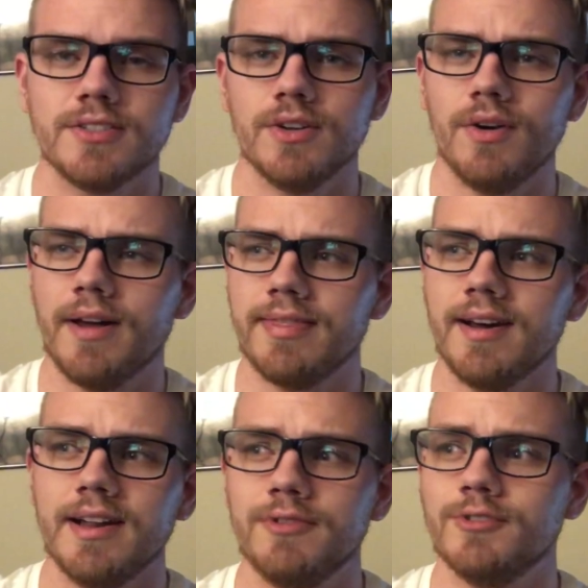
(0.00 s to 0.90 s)
So I
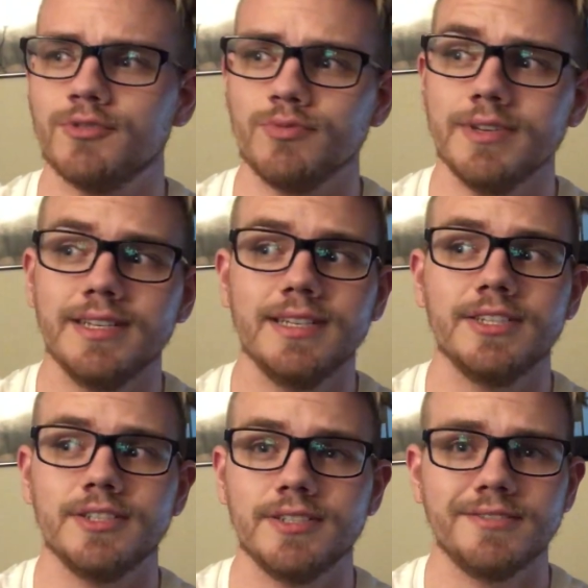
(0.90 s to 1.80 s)
thought it was
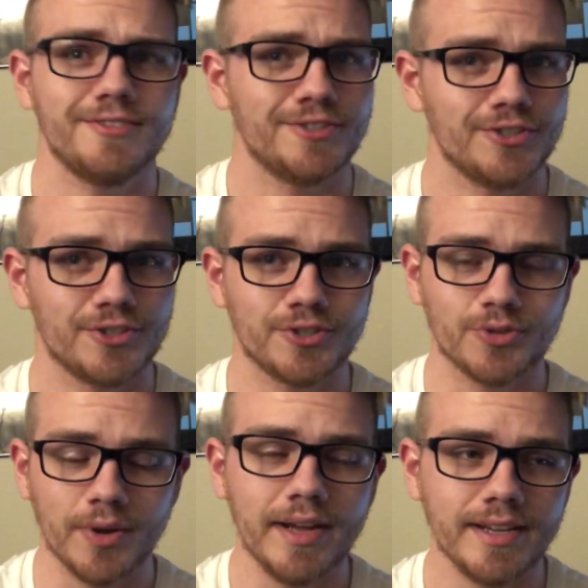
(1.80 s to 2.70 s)
really
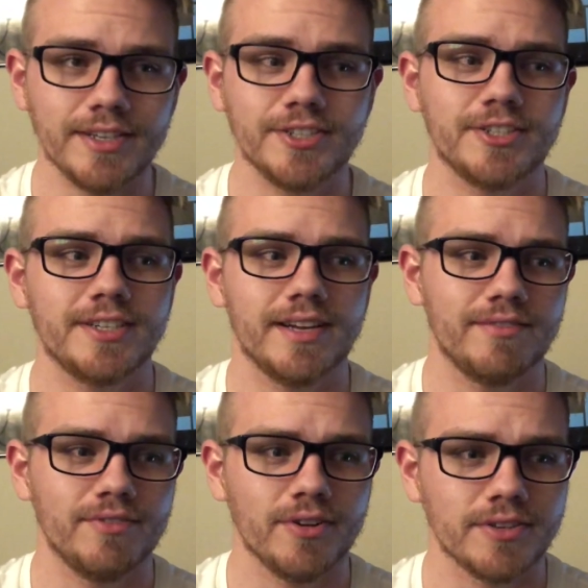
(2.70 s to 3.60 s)
strange
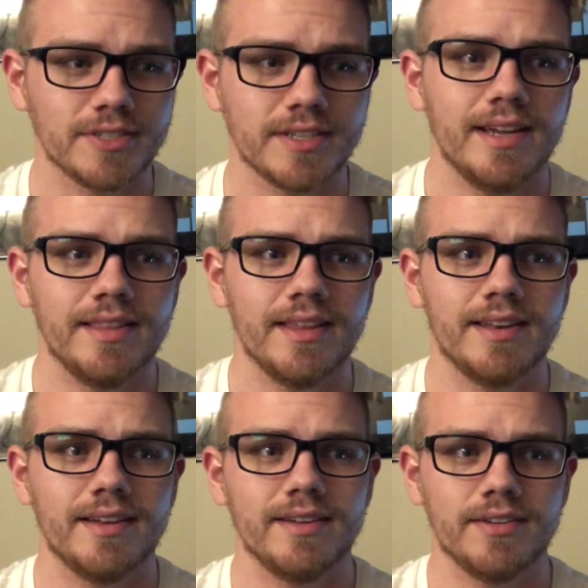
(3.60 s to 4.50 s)
at first, and
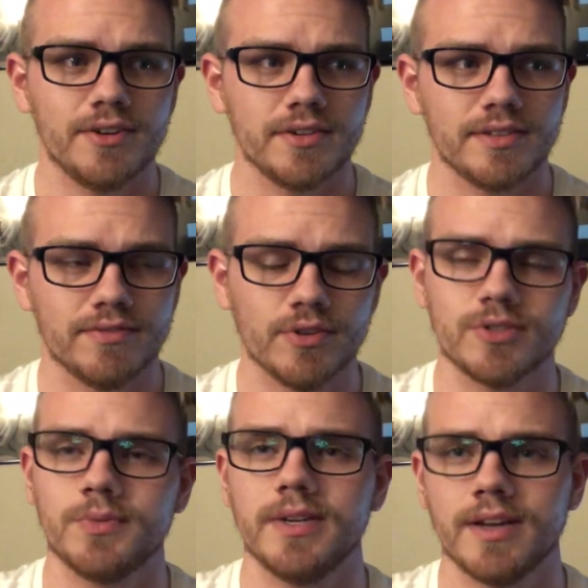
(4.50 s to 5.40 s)
then during the
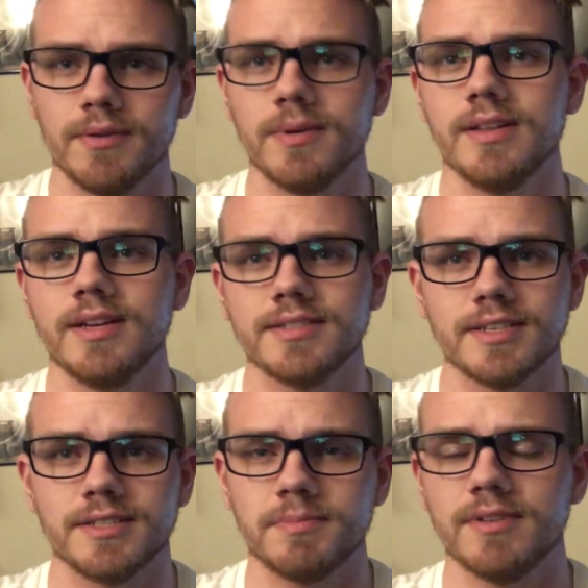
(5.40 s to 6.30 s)
first week I
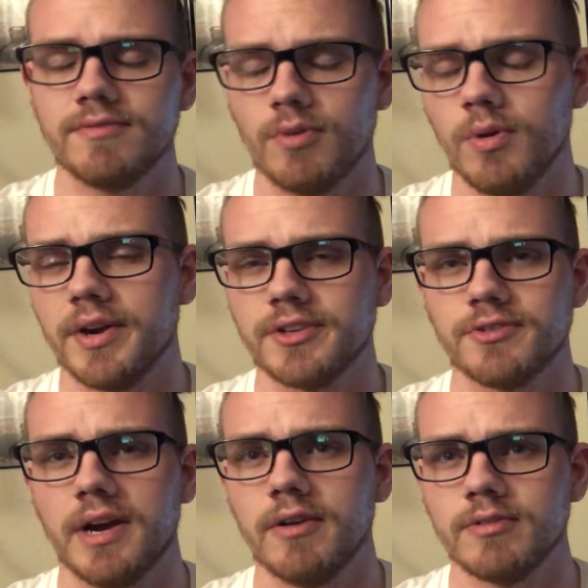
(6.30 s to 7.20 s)
realized I spent 4
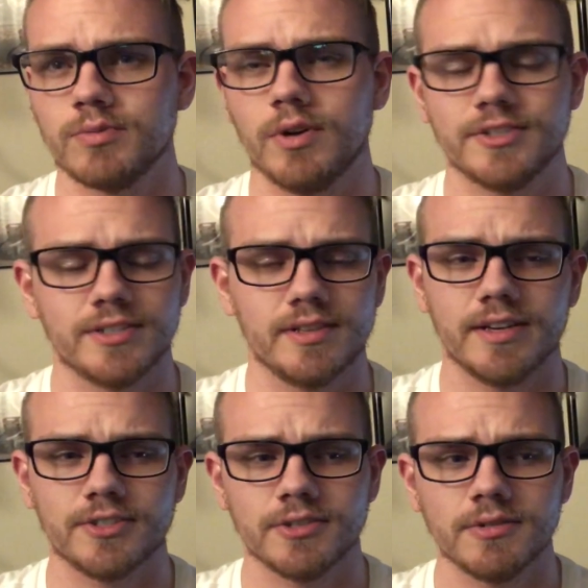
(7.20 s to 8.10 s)
extra hours watching
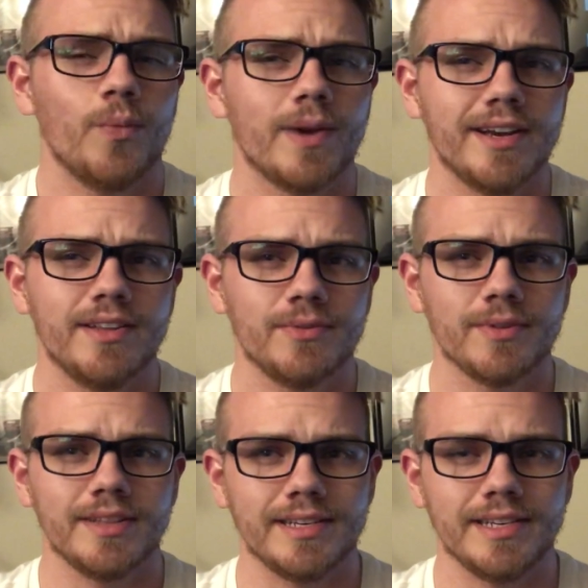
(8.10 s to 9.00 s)
lecture when I didn't
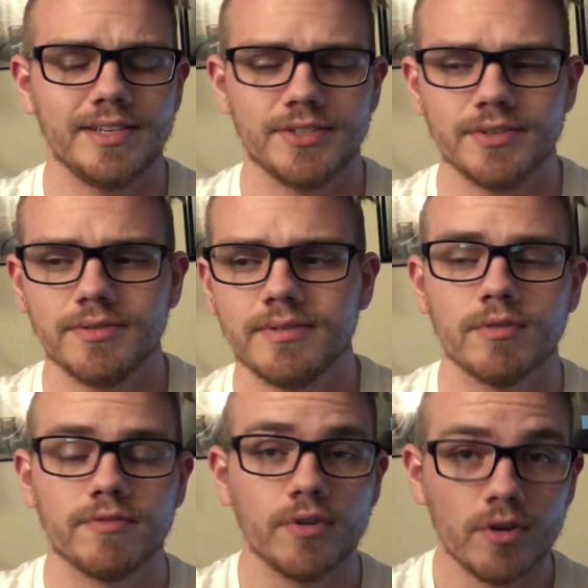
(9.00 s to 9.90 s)
really need to.
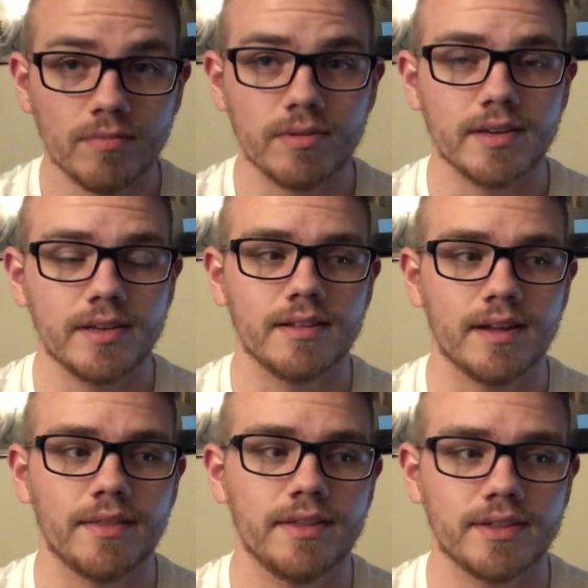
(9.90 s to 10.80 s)
Preferably,
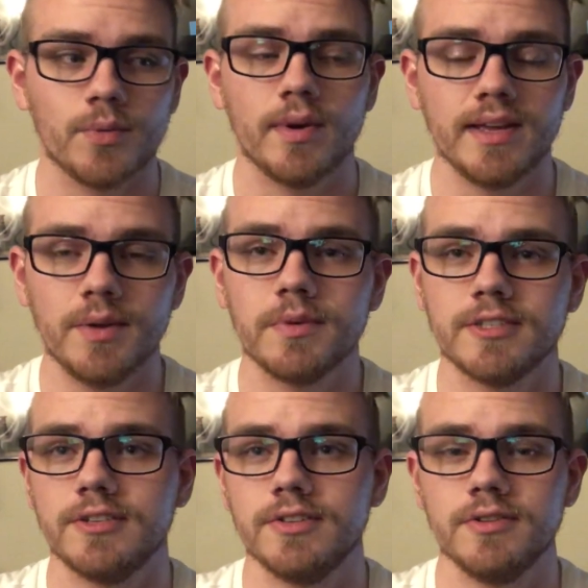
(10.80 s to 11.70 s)
I think the way he
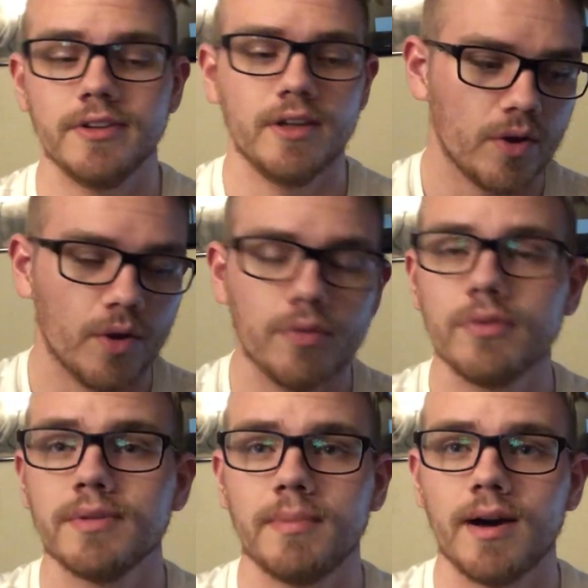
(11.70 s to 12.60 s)
wanted to do it, go
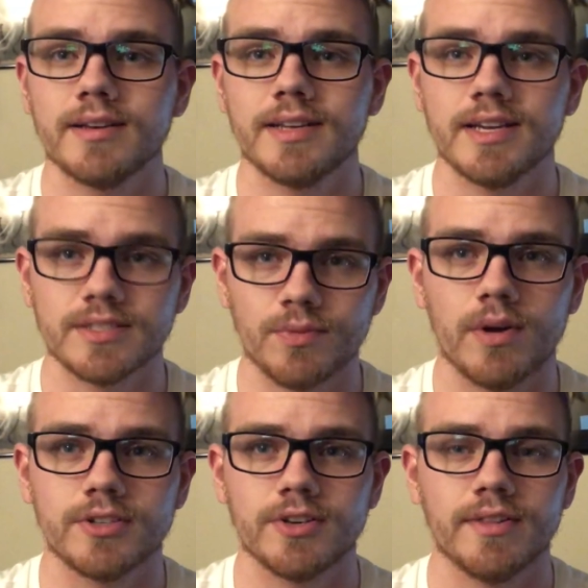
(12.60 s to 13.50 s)
through the podcast,
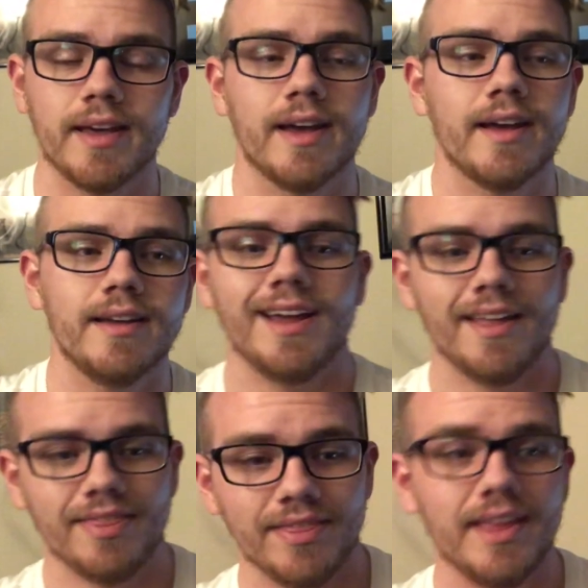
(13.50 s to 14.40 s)
watch all that,
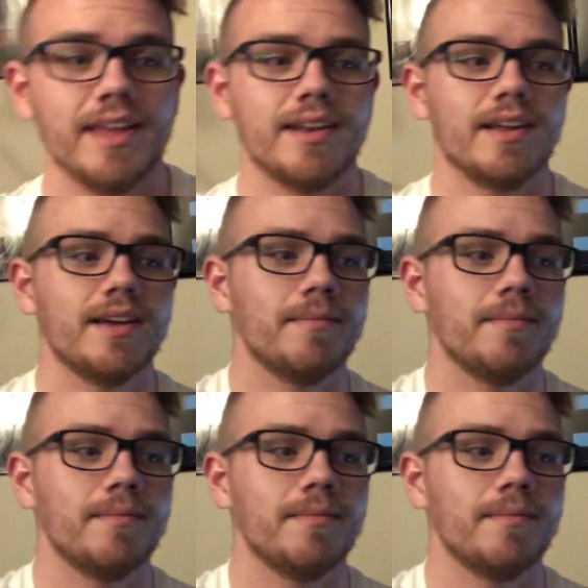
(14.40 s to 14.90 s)
and then